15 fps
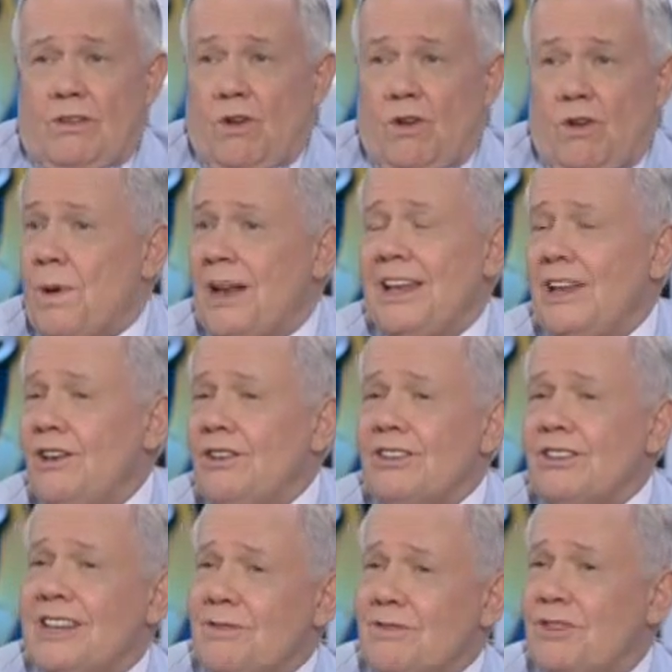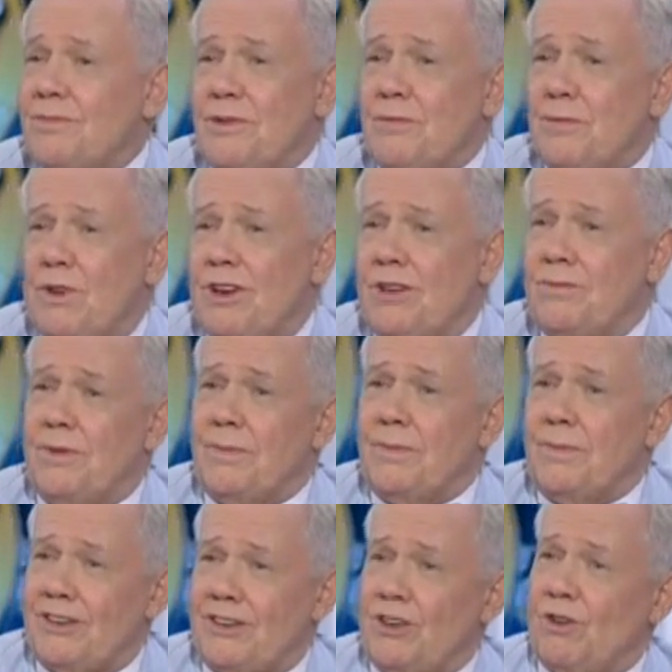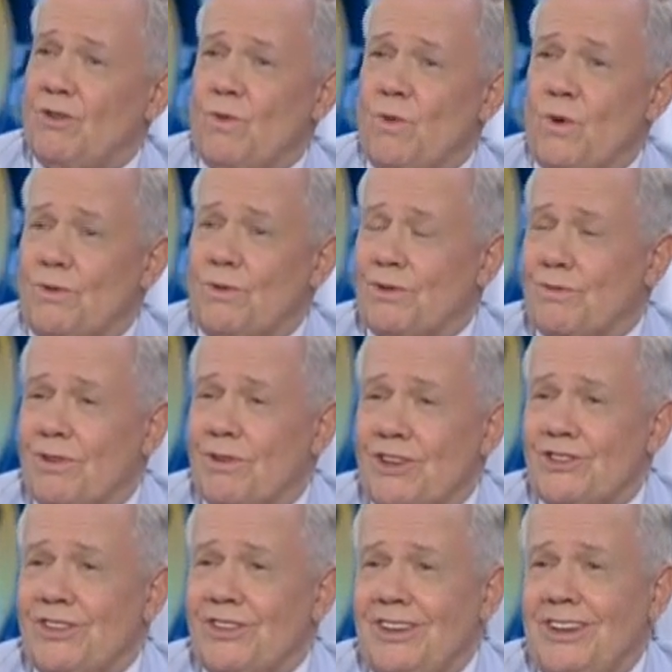Nobody here seems to be worried we're about to go to war with Russia.